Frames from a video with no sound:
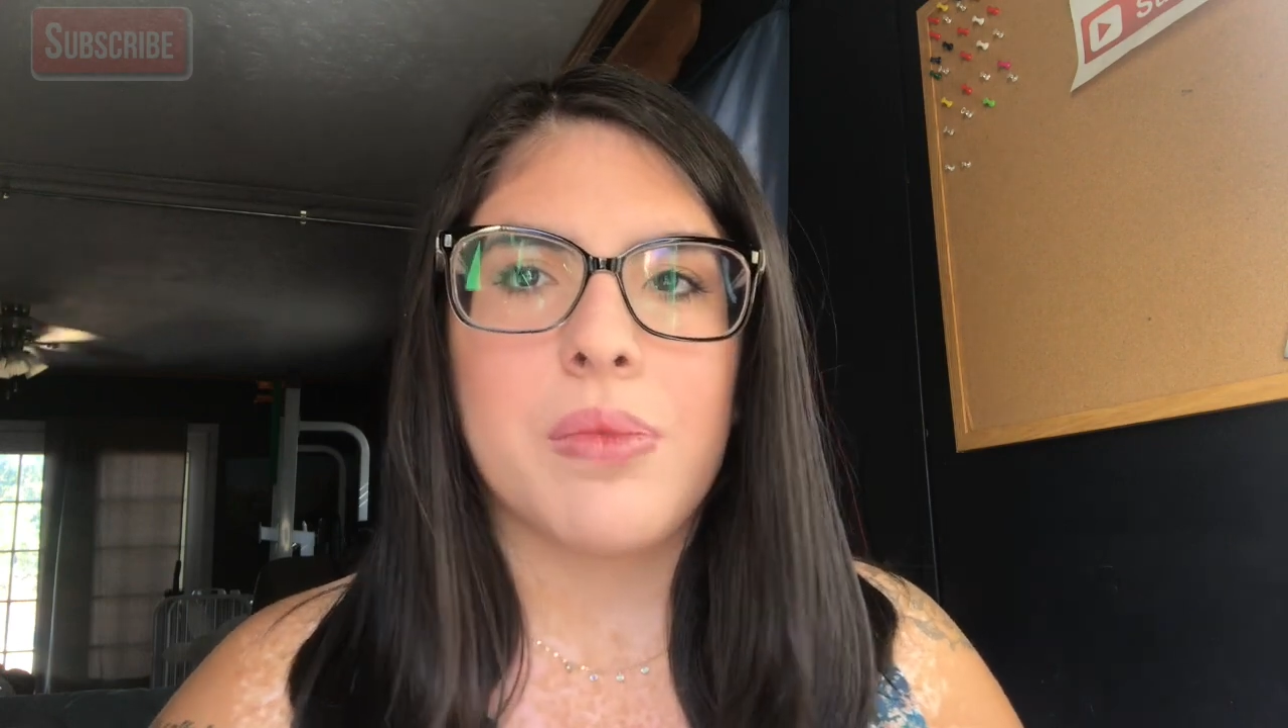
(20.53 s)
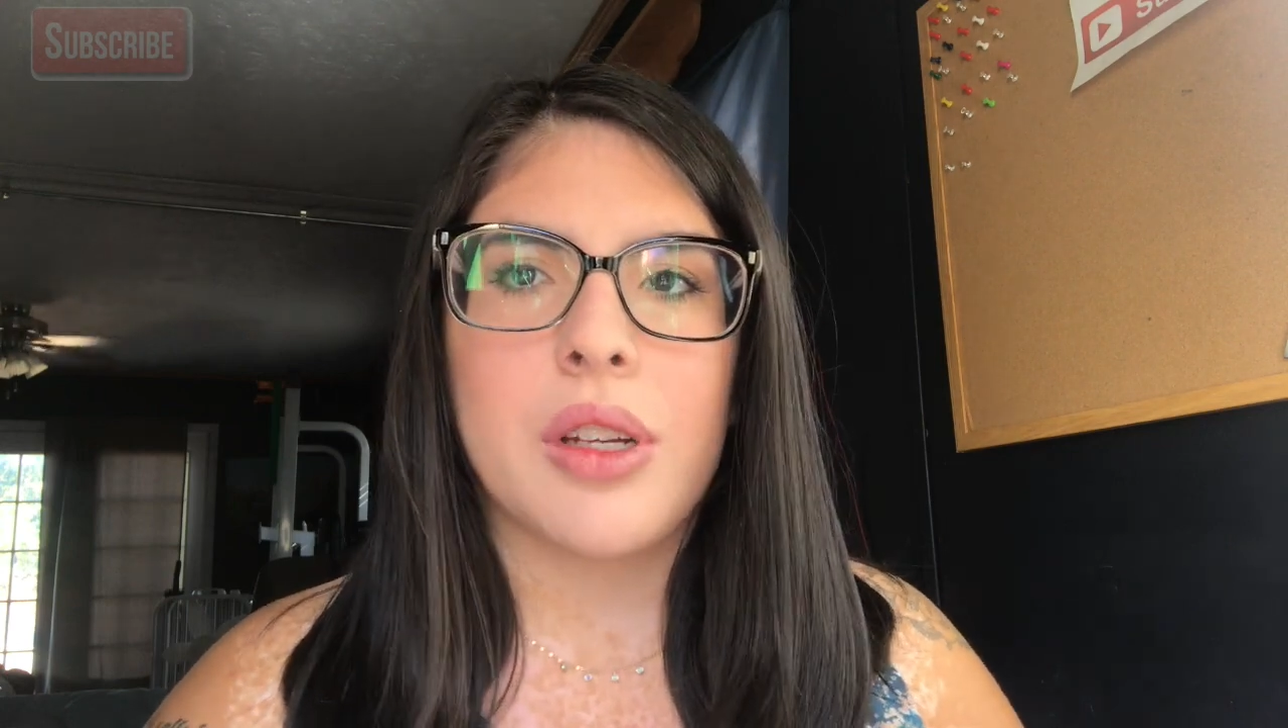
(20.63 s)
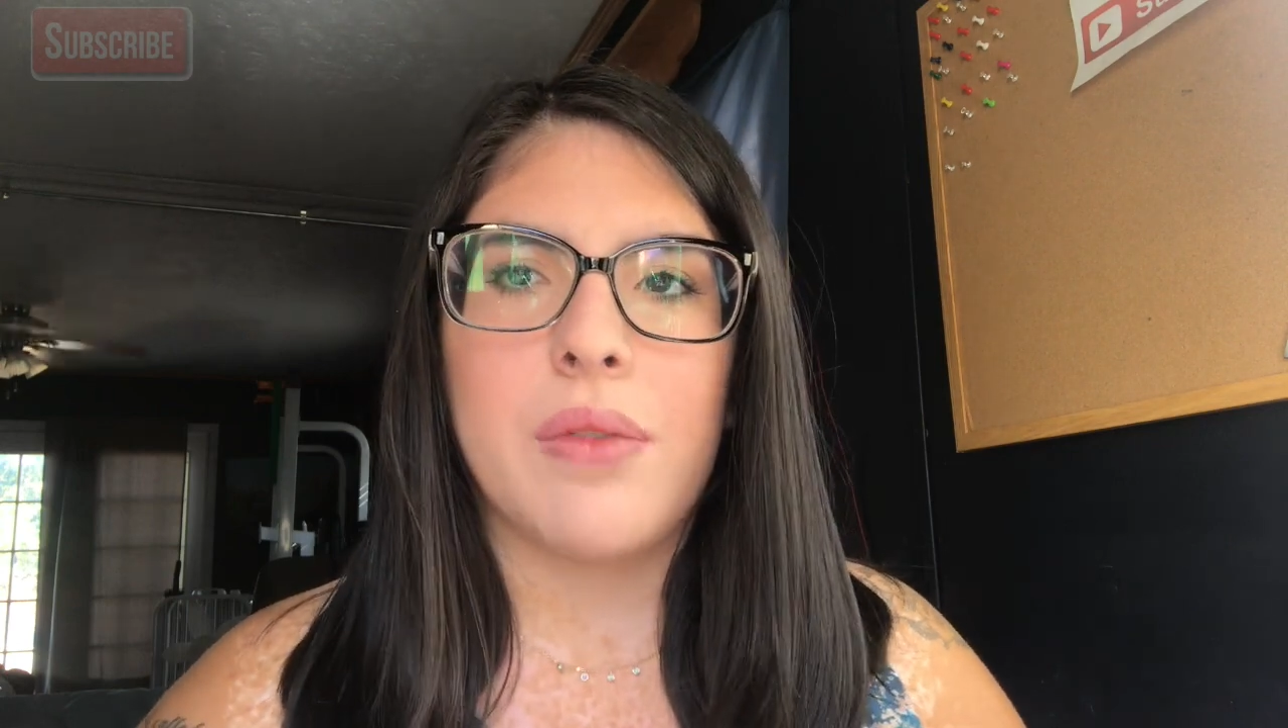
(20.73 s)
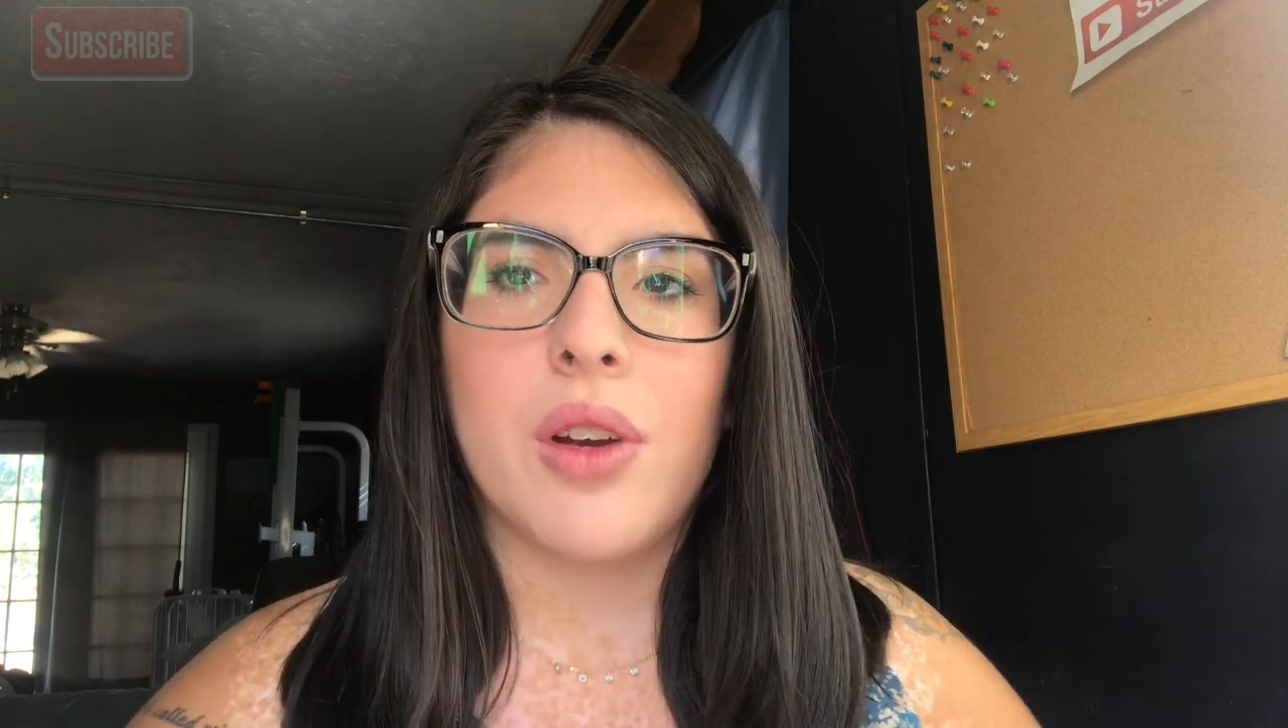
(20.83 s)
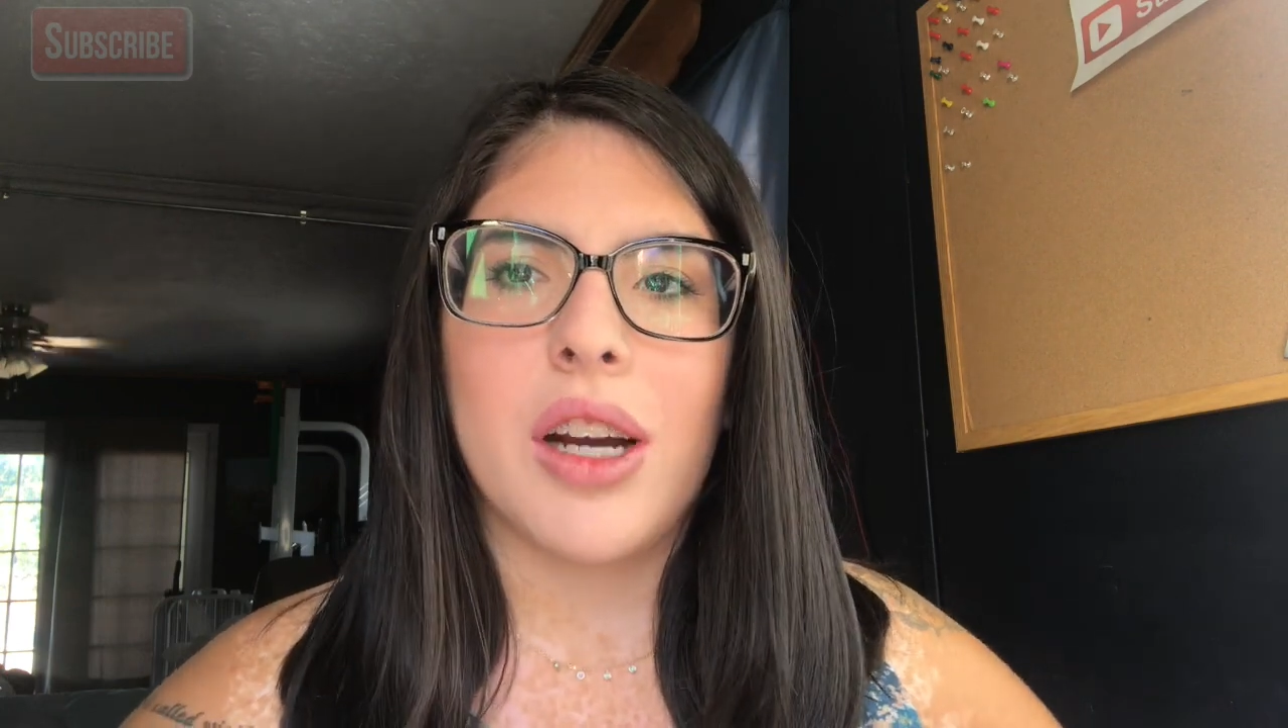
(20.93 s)

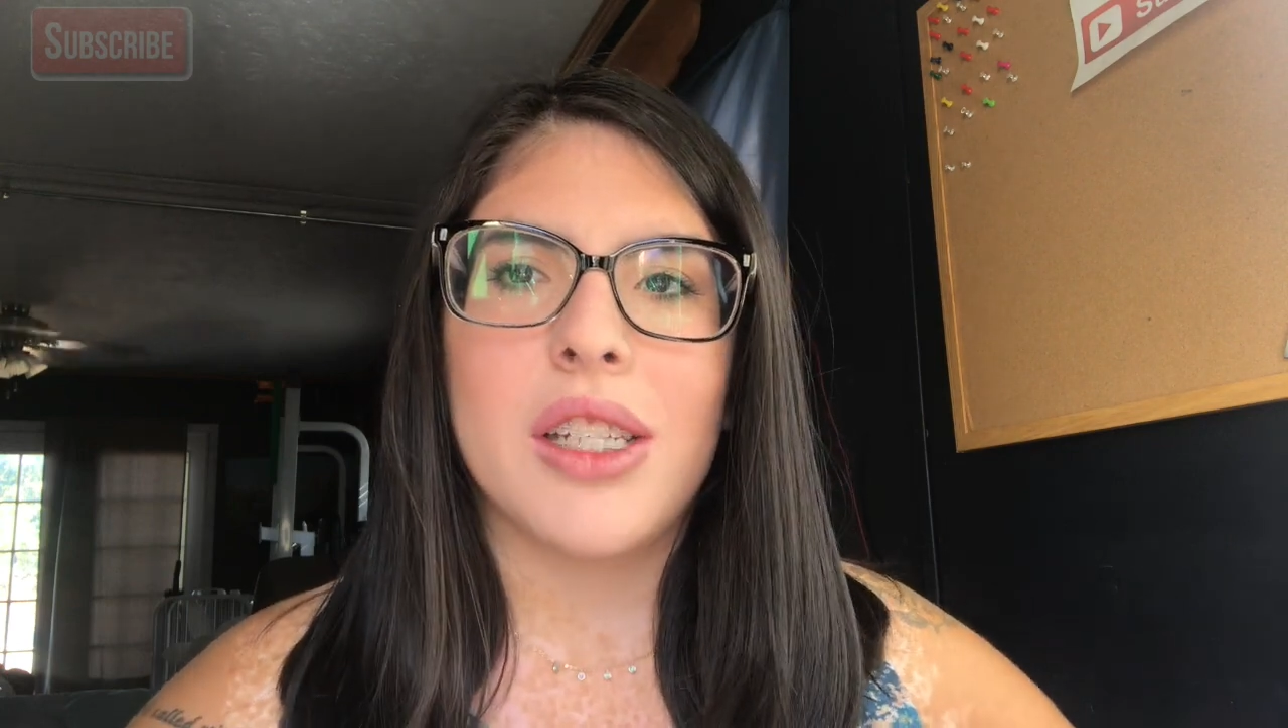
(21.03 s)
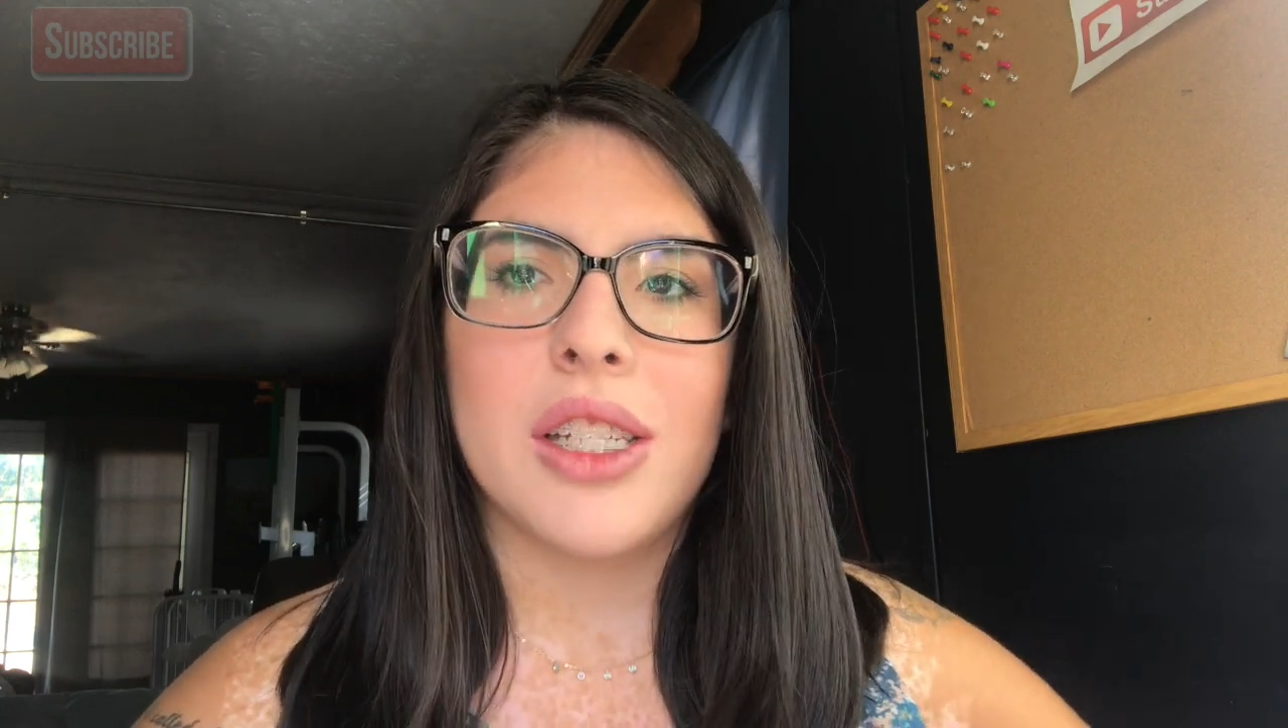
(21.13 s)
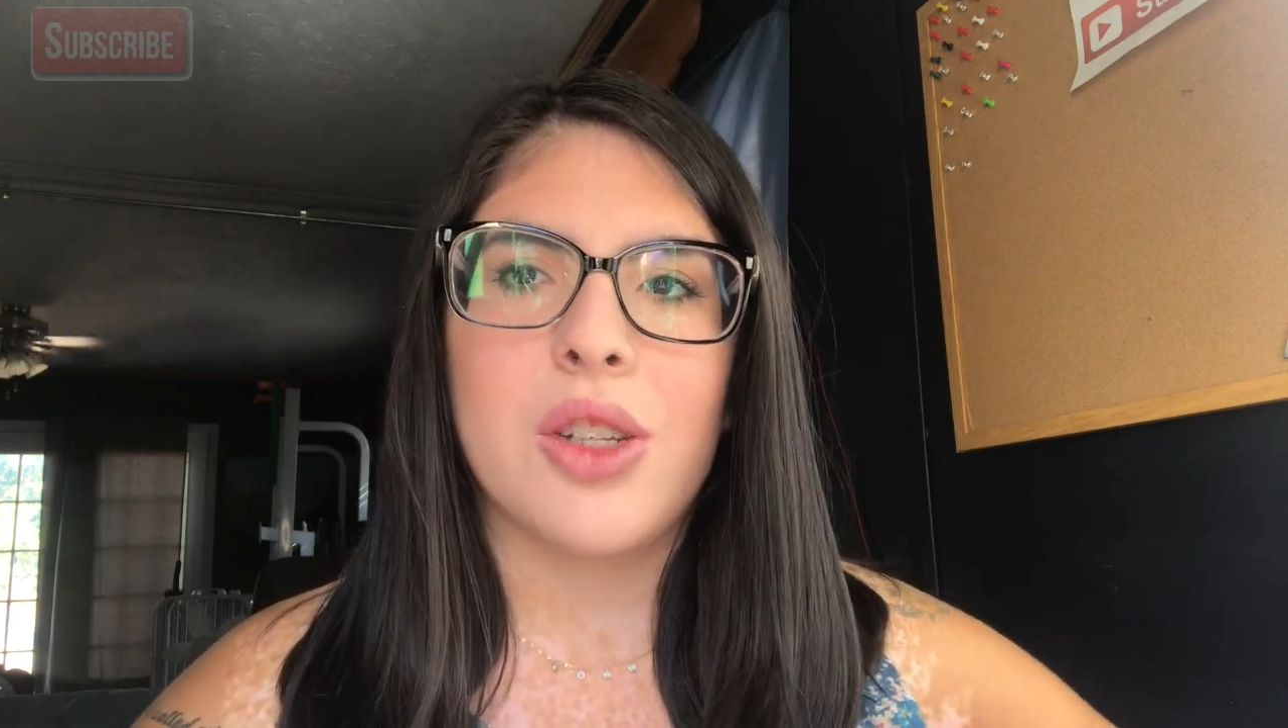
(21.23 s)
give you guys a